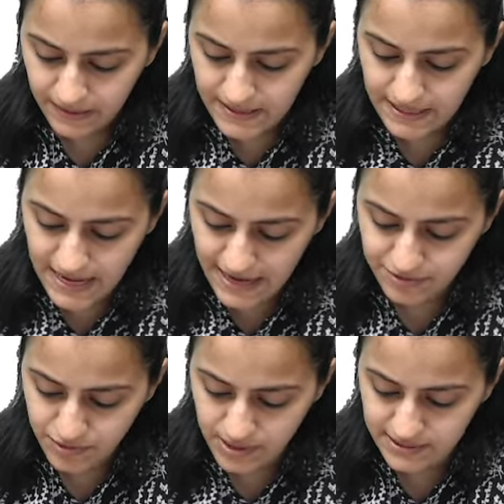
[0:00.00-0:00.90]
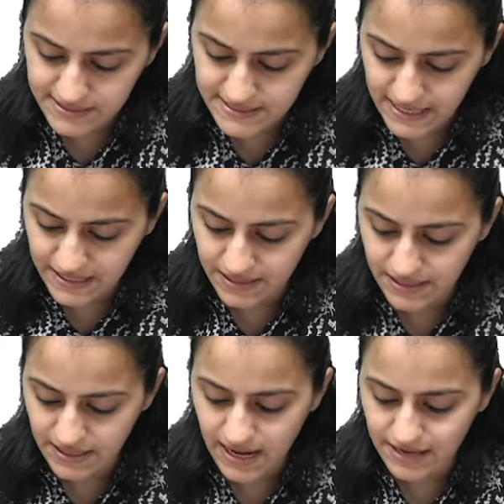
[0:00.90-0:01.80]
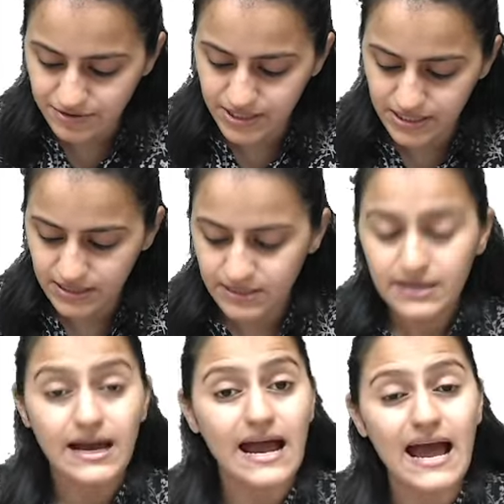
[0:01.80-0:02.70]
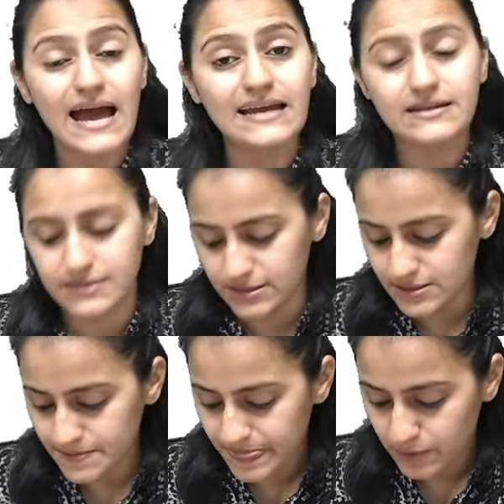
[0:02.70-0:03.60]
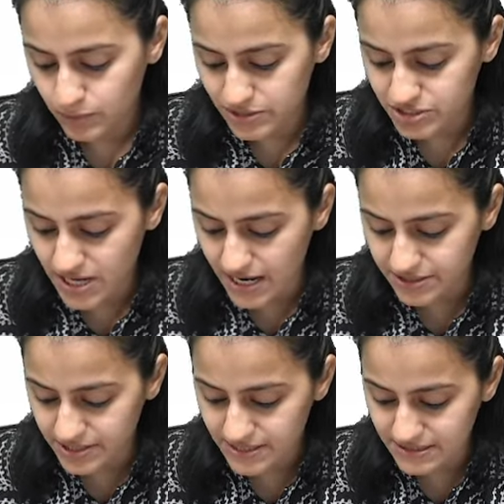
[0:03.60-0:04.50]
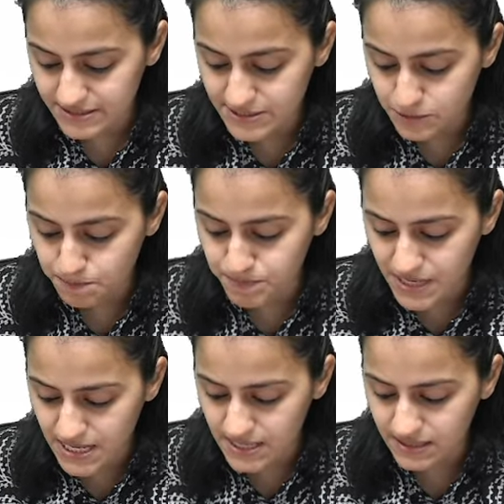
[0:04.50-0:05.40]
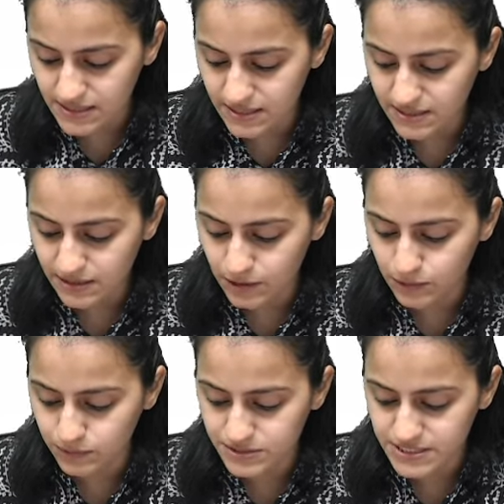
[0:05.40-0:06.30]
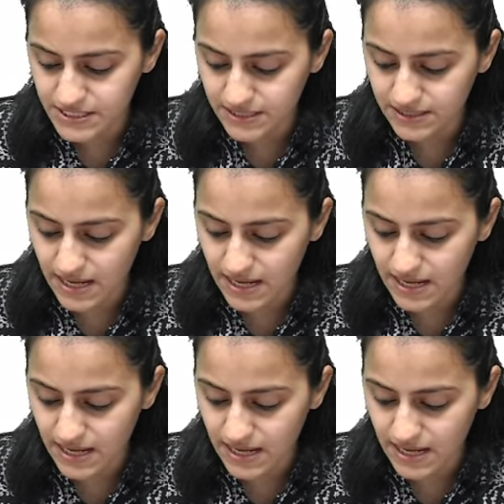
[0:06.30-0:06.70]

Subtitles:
lateral sacral artery, and the which artery? The superior gluteal